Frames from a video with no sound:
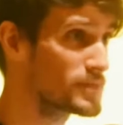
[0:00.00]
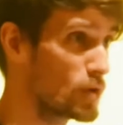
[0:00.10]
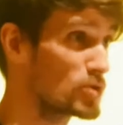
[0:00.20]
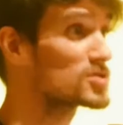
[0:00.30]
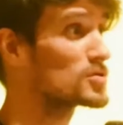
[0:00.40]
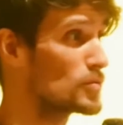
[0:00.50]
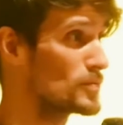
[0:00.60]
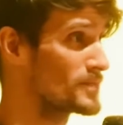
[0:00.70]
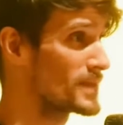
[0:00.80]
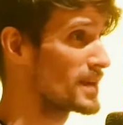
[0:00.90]
or Saul.
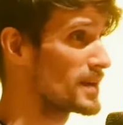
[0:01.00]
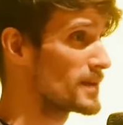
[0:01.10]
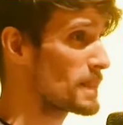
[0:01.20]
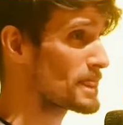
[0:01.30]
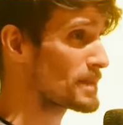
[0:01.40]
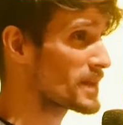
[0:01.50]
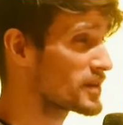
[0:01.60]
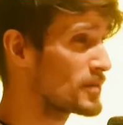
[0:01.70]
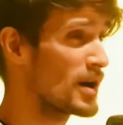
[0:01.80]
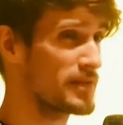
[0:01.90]
Now,
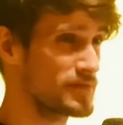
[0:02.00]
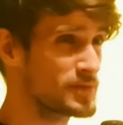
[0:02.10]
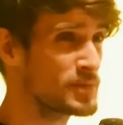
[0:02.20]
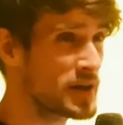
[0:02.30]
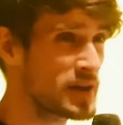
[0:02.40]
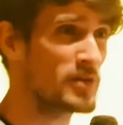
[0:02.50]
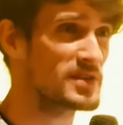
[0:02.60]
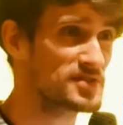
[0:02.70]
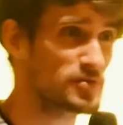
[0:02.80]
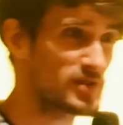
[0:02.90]
you might know
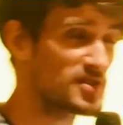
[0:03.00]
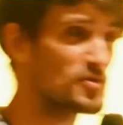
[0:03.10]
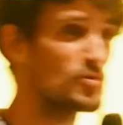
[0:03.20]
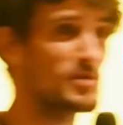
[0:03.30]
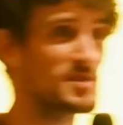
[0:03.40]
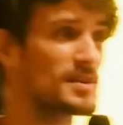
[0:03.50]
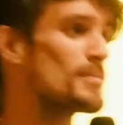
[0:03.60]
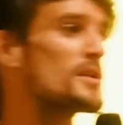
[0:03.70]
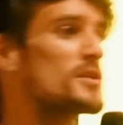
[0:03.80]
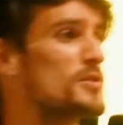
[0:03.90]
this story. Saul was
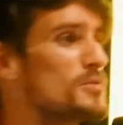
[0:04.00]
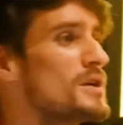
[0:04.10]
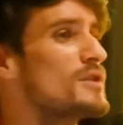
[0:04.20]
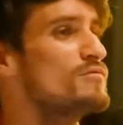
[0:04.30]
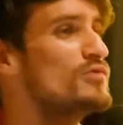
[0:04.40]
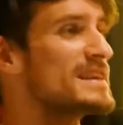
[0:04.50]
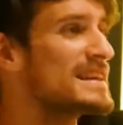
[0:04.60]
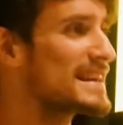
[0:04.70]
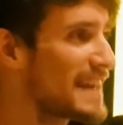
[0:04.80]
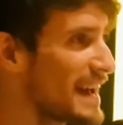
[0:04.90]
someone who
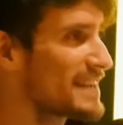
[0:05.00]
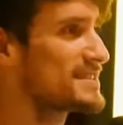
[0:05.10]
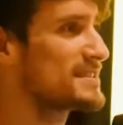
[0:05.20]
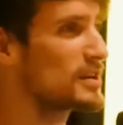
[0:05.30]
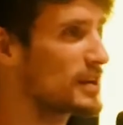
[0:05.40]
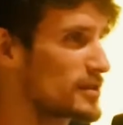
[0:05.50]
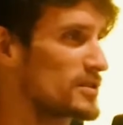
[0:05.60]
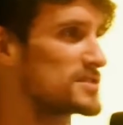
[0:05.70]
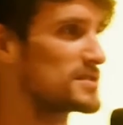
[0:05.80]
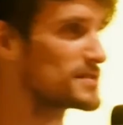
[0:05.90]
really hated the early
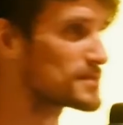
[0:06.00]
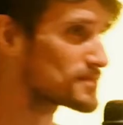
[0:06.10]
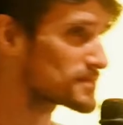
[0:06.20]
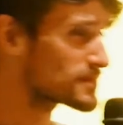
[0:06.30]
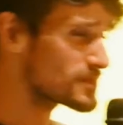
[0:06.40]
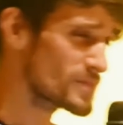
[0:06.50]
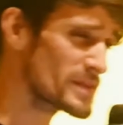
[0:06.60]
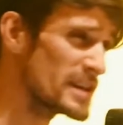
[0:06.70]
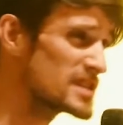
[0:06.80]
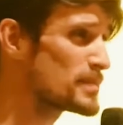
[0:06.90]
Christians
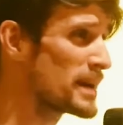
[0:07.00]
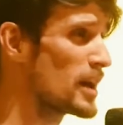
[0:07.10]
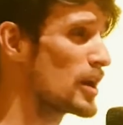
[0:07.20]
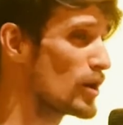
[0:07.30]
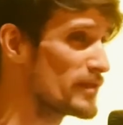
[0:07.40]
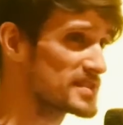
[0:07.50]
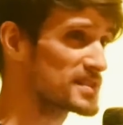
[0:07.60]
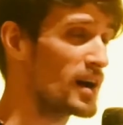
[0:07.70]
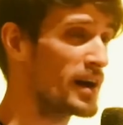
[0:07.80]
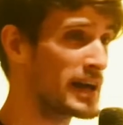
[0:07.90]
and spent a lot of his
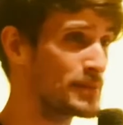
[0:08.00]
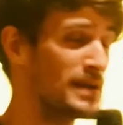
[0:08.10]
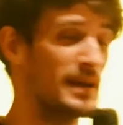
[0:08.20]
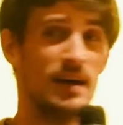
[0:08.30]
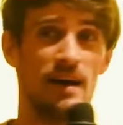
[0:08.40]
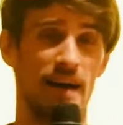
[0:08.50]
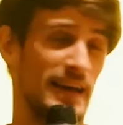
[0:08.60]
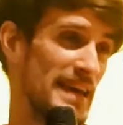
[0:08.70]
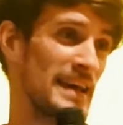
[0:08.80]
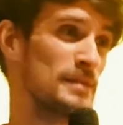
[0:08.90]
time
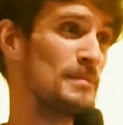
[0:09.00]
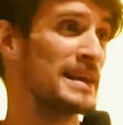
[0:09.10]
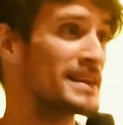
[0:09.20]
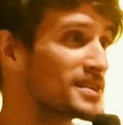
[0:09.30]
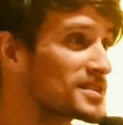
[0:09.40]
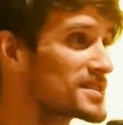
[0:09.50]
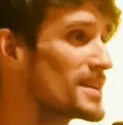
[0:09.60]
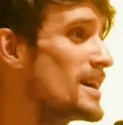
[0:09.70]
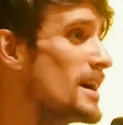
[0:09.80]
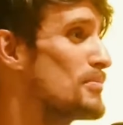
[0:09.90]
getting them
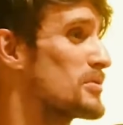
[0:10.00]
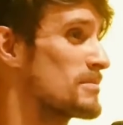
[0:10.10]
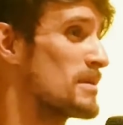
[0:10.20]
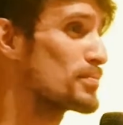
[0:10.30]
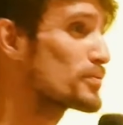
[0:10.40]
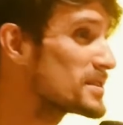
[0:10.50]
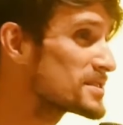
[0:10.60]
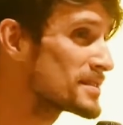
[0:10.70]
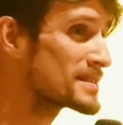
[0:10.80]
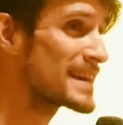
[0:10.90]
lynched, putting them in
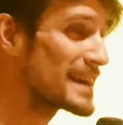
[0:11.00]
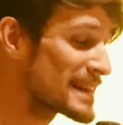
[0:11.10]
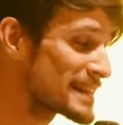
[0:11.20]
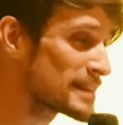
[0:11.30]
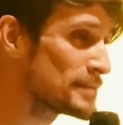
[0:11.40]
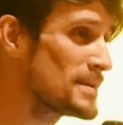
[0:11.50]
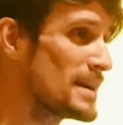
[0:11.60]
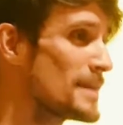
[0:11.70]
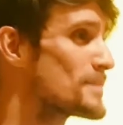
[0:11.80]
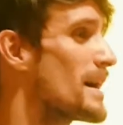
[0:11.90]
prison, killing them.
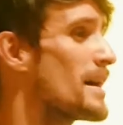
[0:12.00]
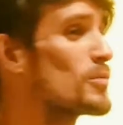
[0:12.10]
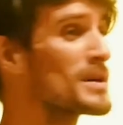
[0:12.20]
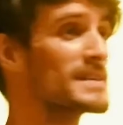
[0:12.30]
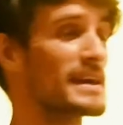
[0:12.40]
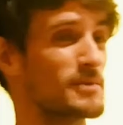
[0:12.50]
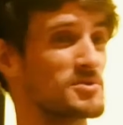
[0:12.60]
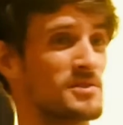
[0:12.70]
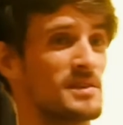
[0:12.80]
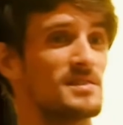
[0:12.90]
And one day he was
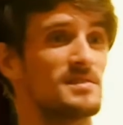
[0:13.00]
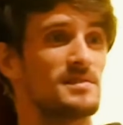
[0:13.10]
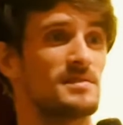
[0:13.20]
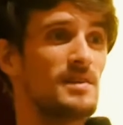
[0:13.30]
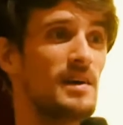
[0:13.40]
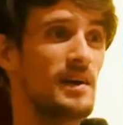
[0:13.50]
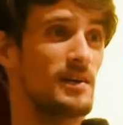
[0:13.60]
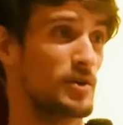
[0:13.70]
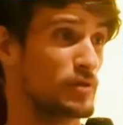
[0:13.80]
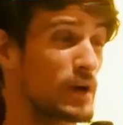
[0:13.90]
on
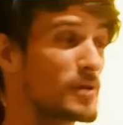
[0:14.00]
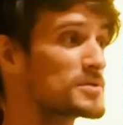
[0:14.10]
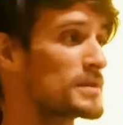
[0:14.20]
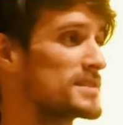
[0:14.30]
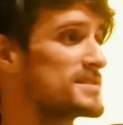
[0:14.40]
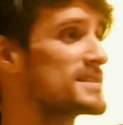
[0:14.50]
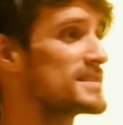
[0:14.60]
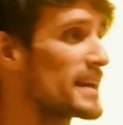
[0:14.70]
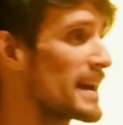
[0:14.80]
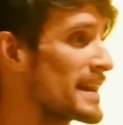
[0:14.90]
a road to another
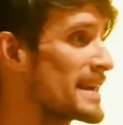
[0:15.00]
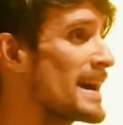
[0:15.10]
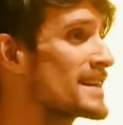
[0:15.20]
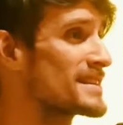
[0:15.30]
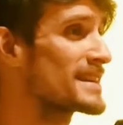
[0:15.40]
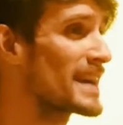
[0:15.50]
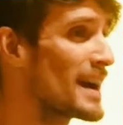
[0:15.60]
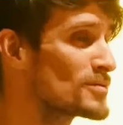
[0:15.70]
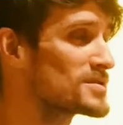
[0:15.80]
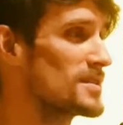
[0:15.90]
city, and he had an
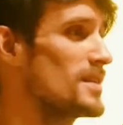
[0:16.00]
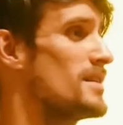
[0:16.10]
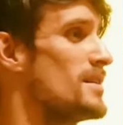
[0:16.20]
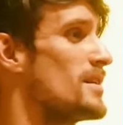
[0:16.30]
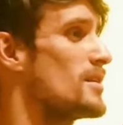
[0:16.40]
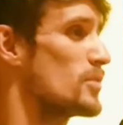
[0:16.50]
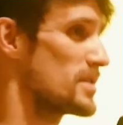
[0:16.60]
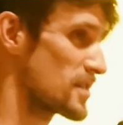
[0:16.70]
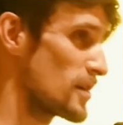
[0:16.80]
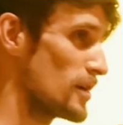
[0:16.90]
encounter
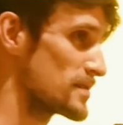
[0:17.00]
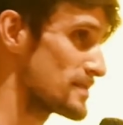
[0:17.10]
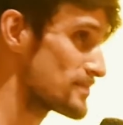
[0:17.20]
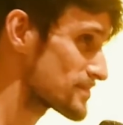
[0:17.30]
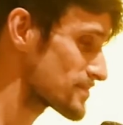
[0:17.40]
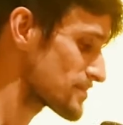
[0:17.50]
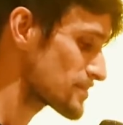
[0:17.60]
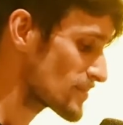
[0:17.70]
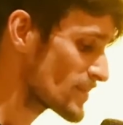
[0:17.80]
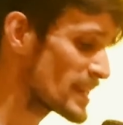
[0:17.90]
with God.
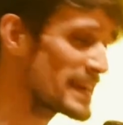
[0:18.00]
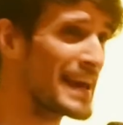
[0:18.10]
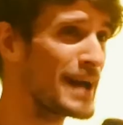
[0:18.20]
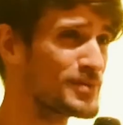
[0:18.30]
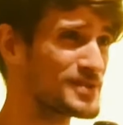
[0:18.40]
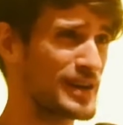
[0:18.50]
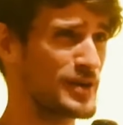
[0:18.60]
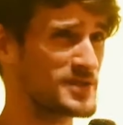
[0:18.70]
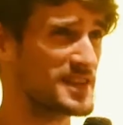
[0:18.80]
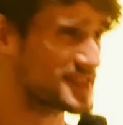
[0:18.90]
He happened to
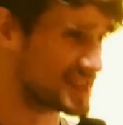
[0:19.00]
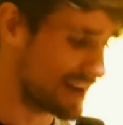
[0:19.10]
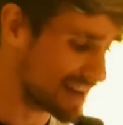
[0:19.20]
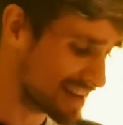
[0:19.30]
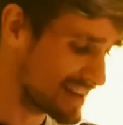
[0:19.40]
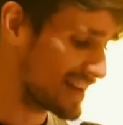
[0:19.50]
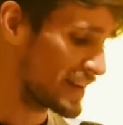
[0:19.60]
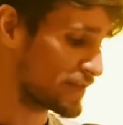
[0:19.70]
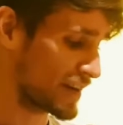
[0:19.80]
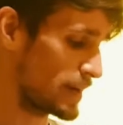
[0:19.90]
lose his sight
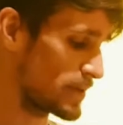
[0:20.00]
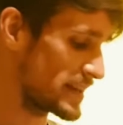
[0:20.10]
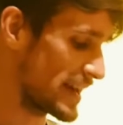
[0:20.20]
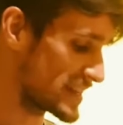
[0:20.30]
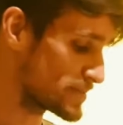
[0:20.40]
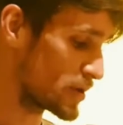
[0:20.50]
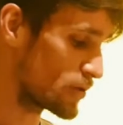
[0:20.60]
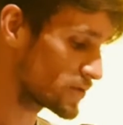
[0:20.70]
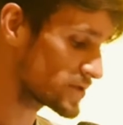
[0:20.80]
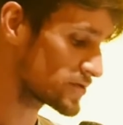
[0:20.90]
for a couple of days, but
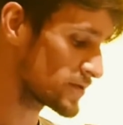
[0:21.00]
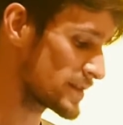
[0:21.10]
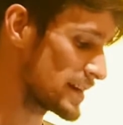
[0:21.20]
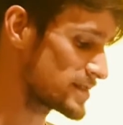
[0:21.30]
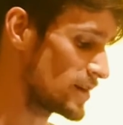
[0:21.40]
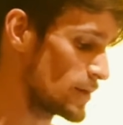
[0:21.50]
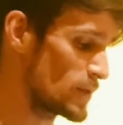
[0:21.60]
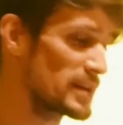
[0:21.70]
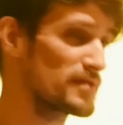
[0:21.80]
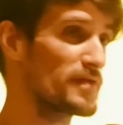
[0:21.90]
also during that time,
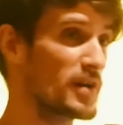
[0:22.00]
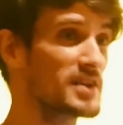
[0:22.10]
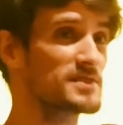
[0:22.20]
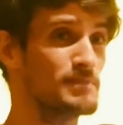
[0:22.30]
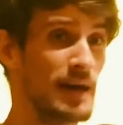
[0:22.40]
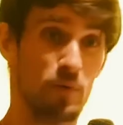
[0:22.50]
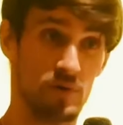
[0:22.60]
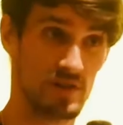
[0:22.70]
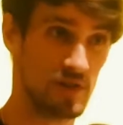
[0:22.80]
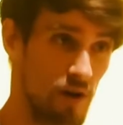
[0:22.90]
when he first met
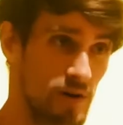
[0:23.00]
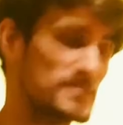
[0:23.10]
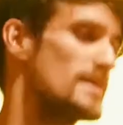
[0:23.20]
with God,